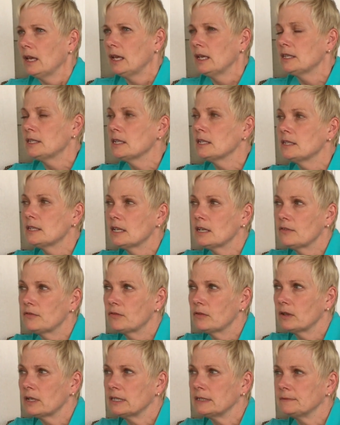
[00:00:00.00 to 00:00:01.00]
It's a tough
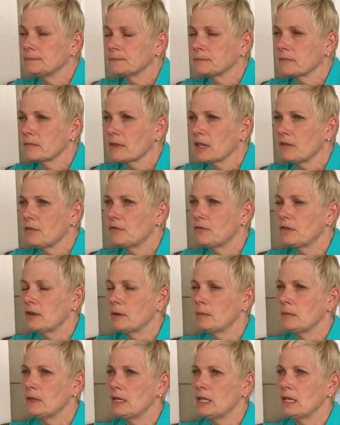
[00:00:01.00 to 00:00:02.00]
one.
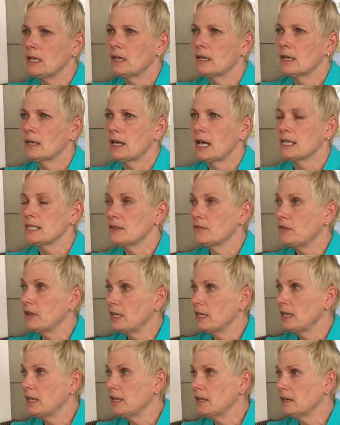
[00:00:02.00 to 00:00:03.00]
As a
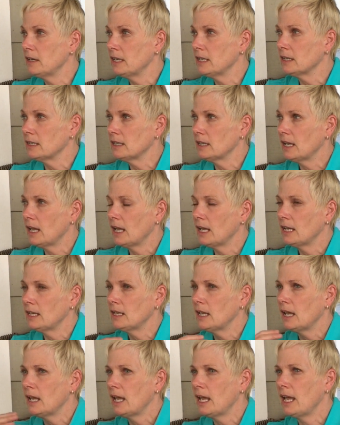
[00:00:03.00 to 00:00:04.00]
veterinarian and
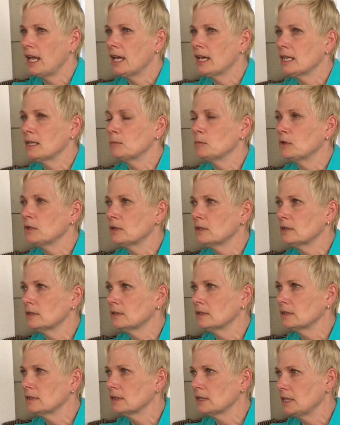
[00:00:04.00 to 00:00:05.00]
the
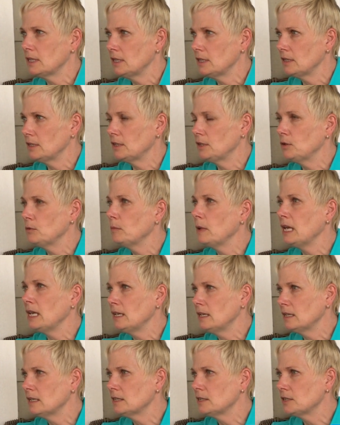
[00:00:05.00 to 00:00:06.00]
animal
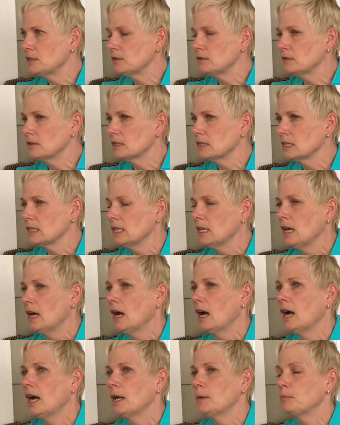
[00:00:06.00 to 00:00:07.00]
humane issues,
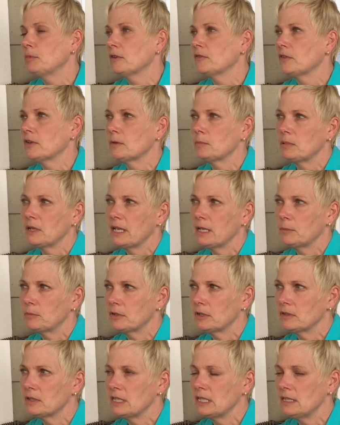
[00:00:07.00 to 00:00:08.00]
I prefer plant
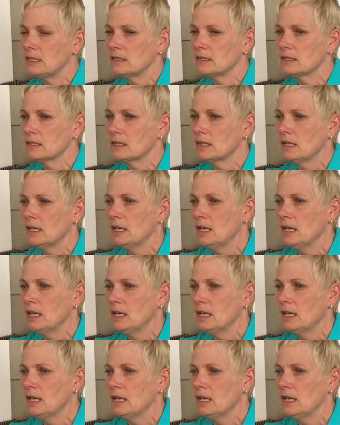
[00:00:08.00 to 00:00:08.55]
proteins.